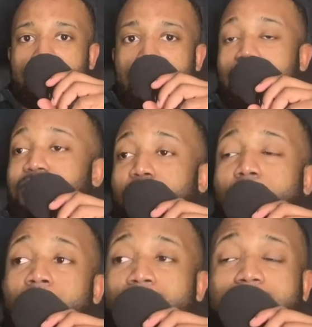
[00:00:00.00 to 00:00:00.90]
And for a
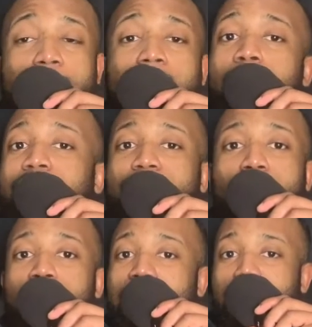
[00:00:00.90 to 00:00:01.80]
long time, I wasn't
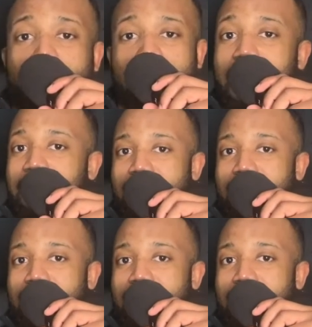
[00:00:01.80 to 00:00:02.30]
always okay.